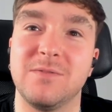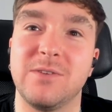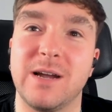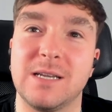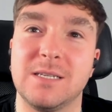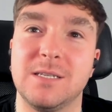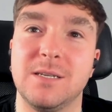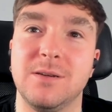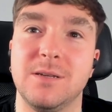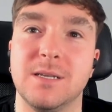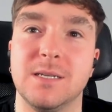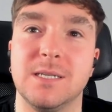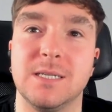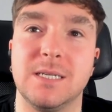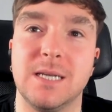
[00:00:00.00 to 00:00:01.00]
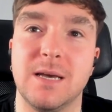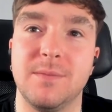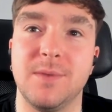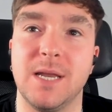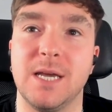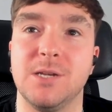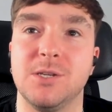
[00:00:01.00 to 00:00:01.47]
of gratitude and
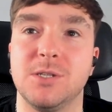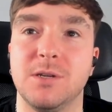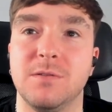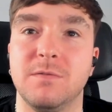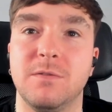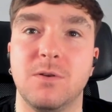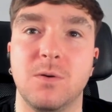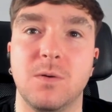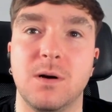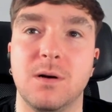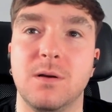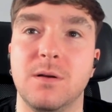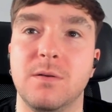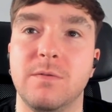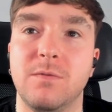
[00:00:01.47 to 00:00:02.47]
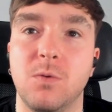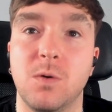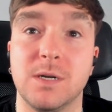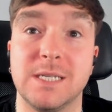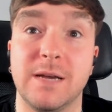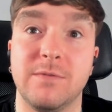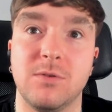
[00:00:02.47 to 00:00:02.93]
determination for for
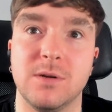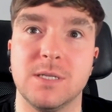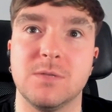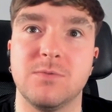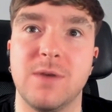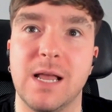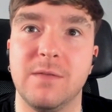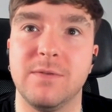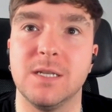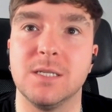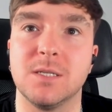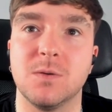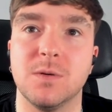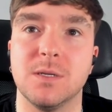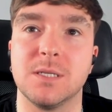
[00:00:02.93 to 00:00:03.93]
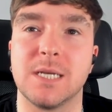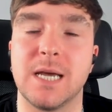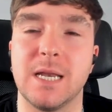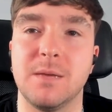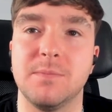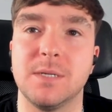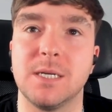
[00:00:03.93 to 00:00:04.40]
whatever is relevant to us at
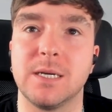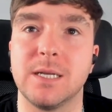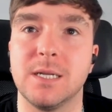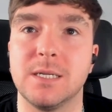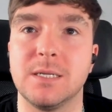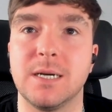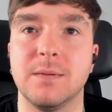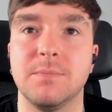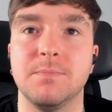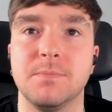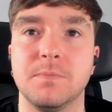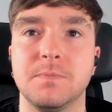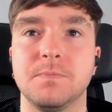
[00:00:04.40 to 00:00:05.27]
any particular time.